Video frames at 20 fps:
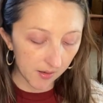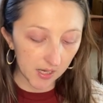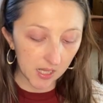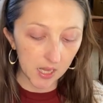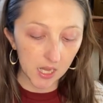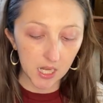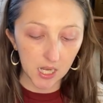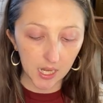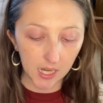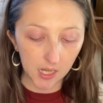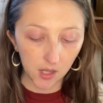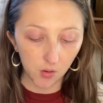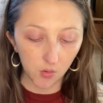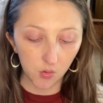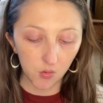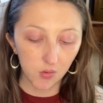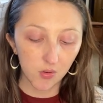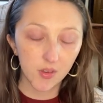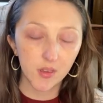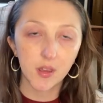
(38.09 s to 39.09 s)
And then I
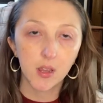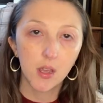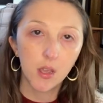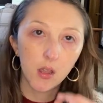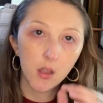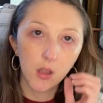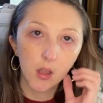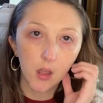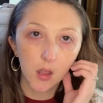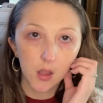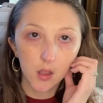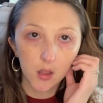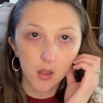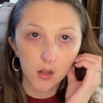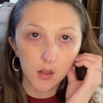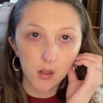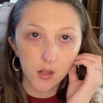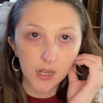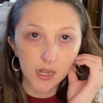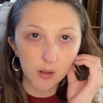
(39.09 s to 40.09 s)
use
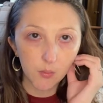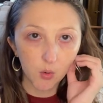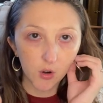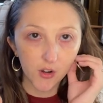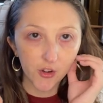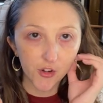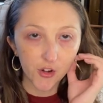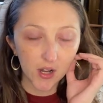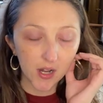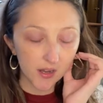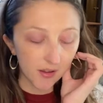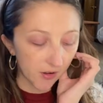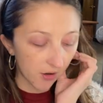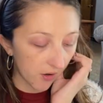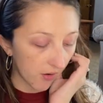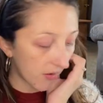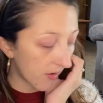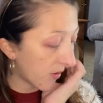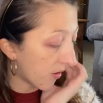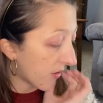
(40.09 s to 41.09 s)
Clinique Moisturizer.
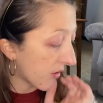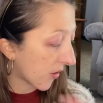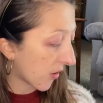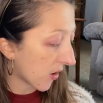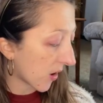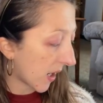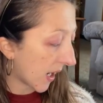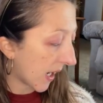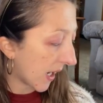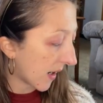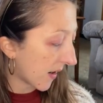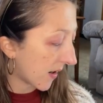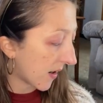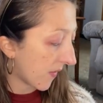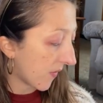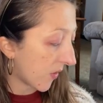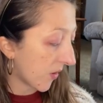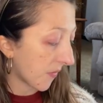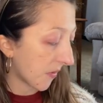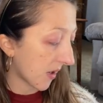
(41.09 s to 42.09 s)
This is great if
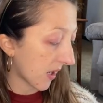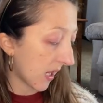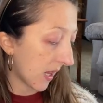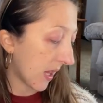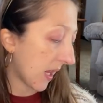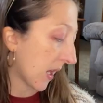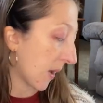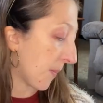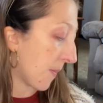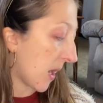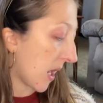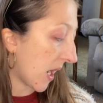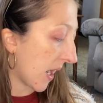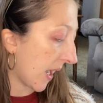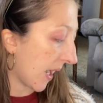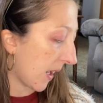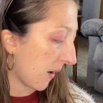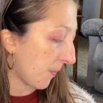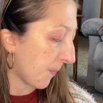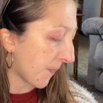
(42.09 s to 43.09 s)
you have skin like
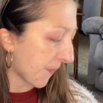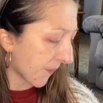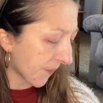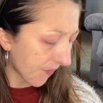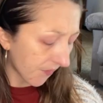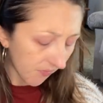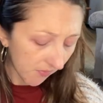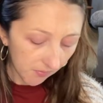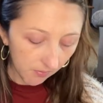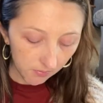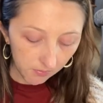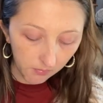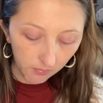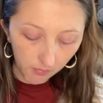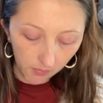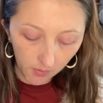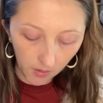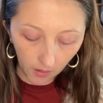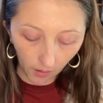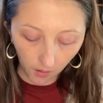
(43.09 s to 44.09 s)
mine.
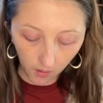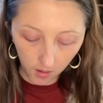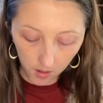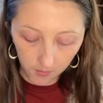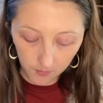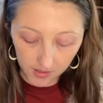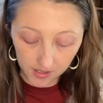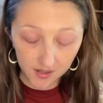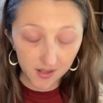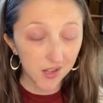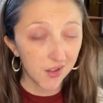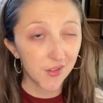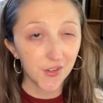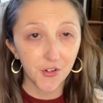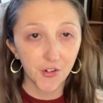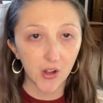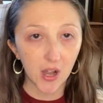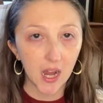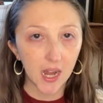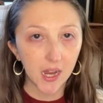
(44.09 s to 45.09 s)
My skin's
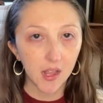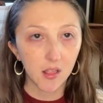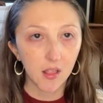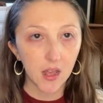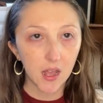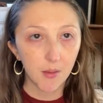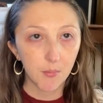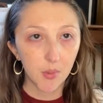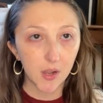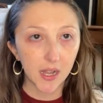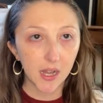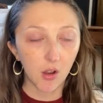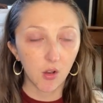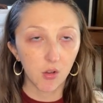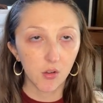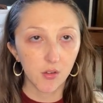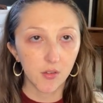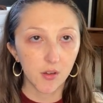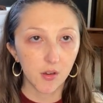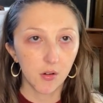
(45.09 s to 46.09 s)
dry a lot, but I
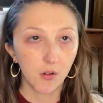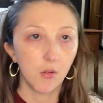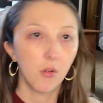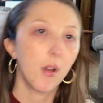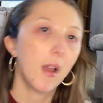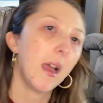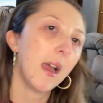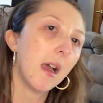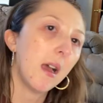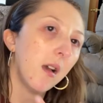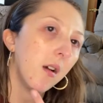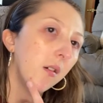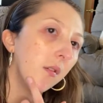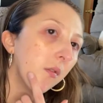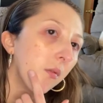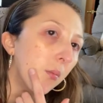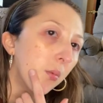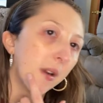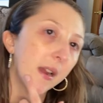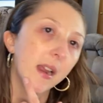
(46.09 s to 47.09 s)
also have
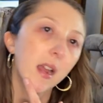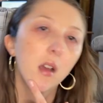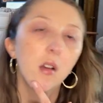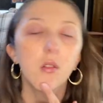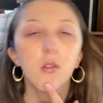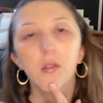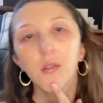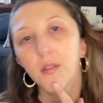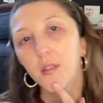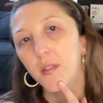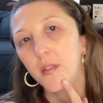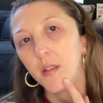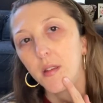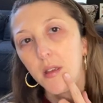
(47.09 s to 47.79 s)
breakouts.